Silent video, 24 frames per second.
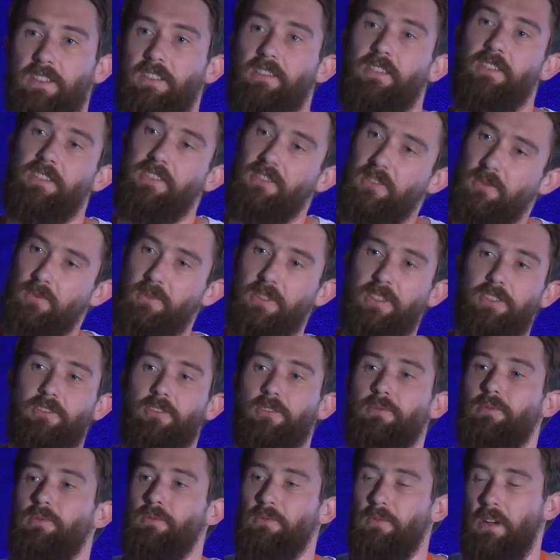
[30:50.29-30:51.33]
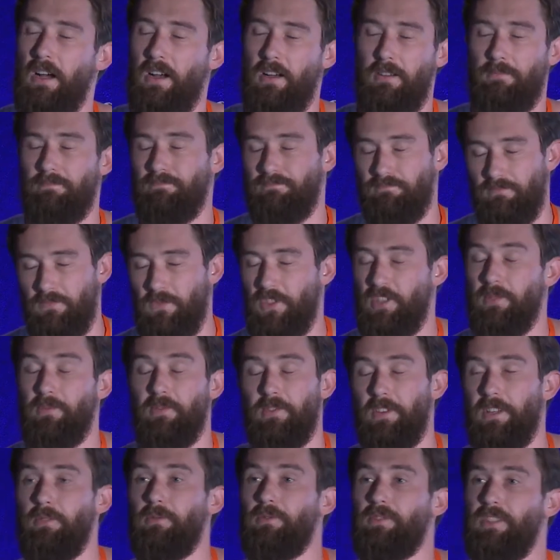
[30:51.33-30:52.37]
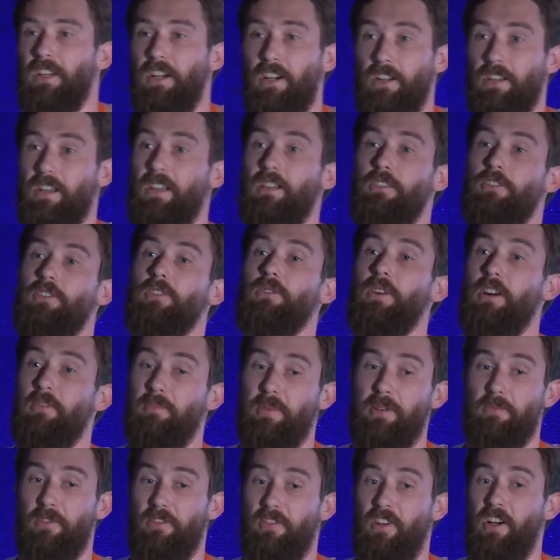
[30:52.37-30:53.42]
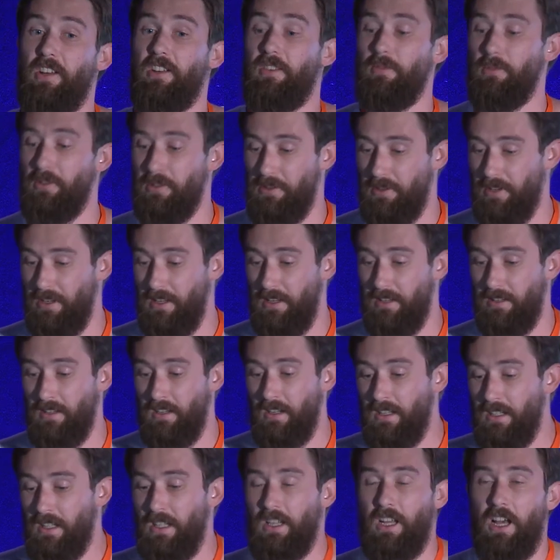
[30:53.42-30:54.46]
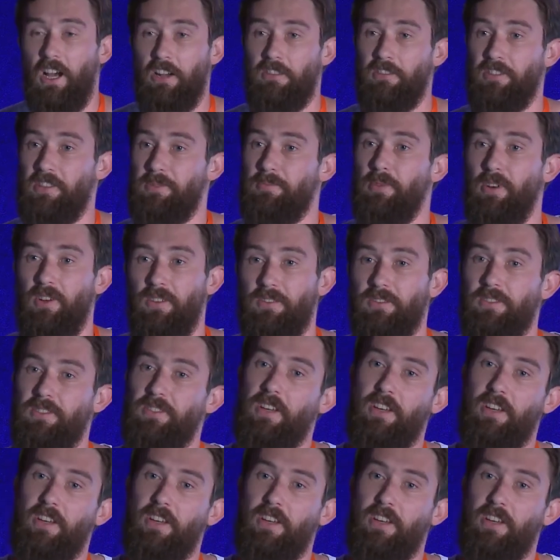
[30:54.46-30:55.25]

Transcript: And this is where Symfony will say, okay, cool, I've been provided with a response.